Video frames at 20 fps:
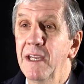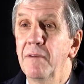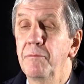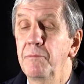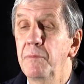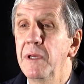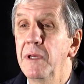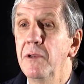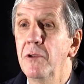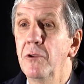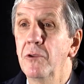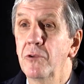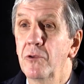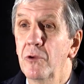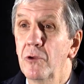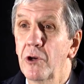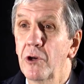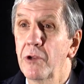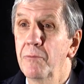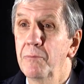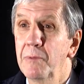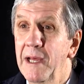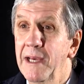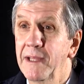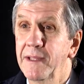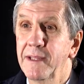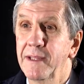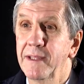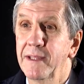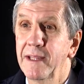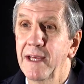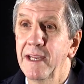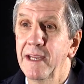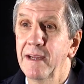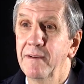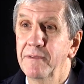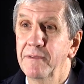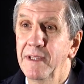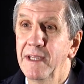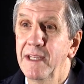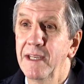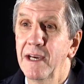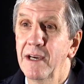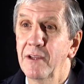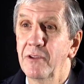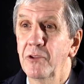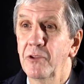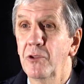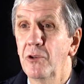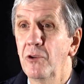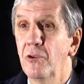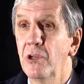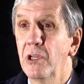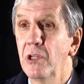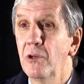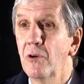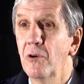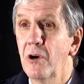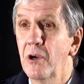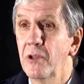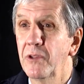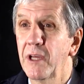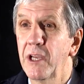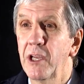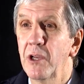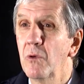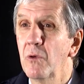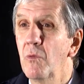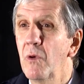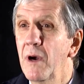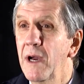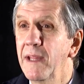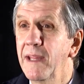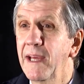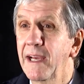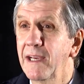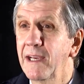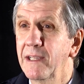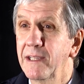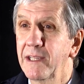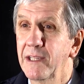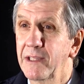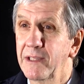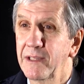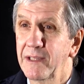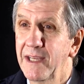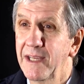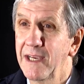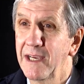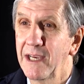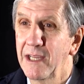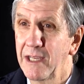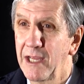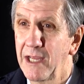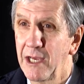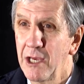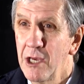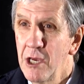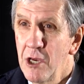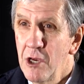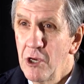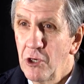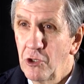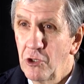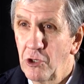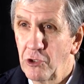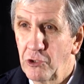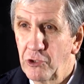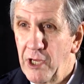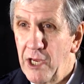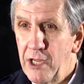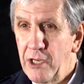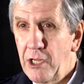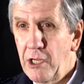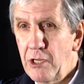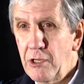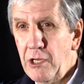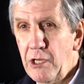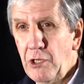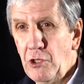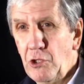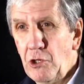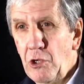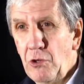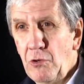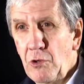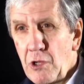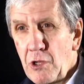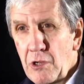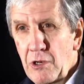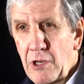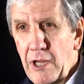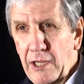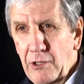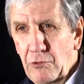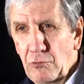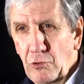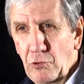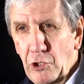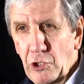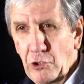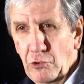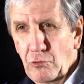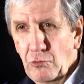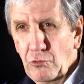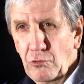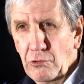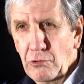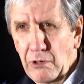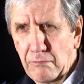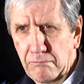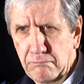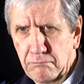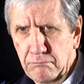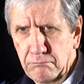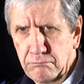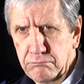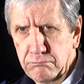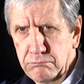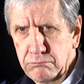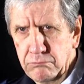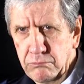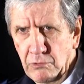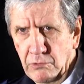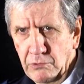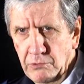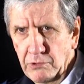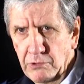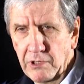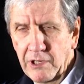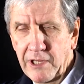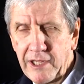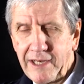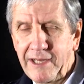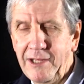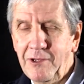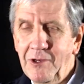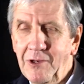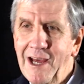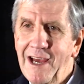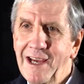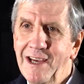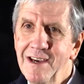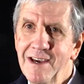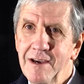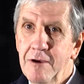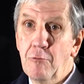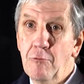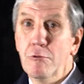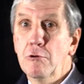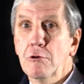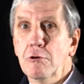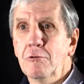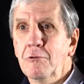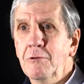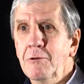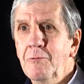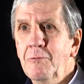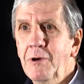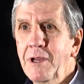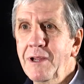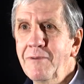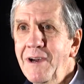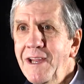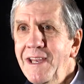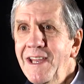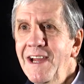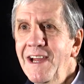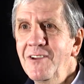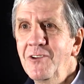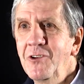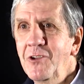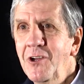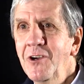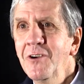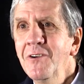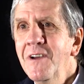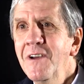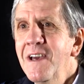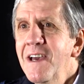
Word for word: I've been in a lot of places and I've seen how security guards, I don't know why they get this thing and they, you know, stand there and they, you know, like look at you, you know, and you're like, whoa, what have I done, you know?